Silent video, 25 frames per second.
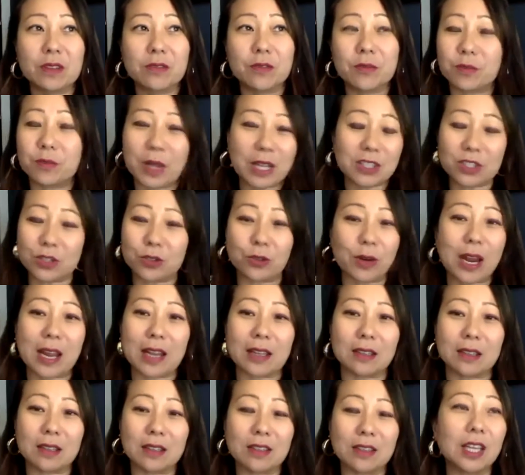That's great.
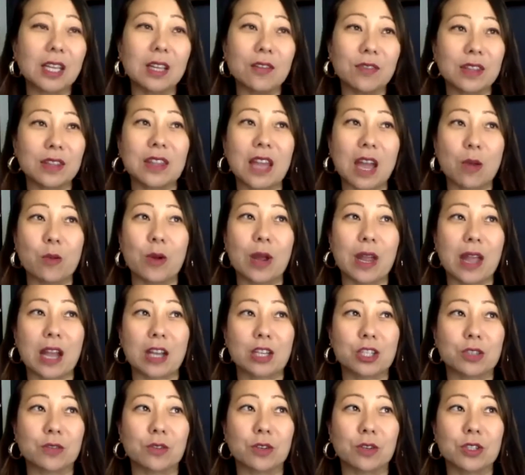Think of it that way,
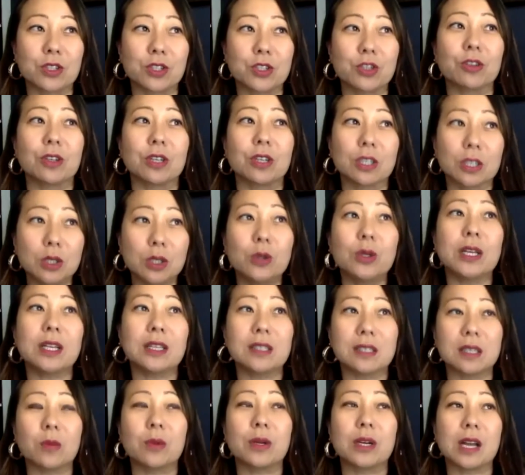extroverts. You're including
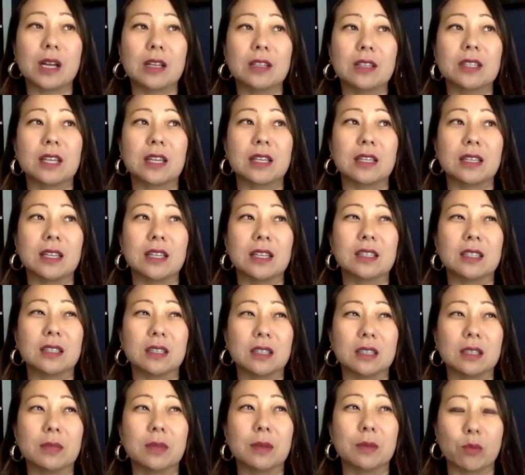someone else that needs a
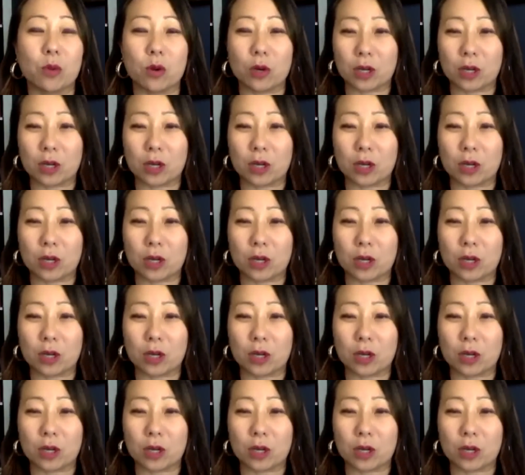little bit more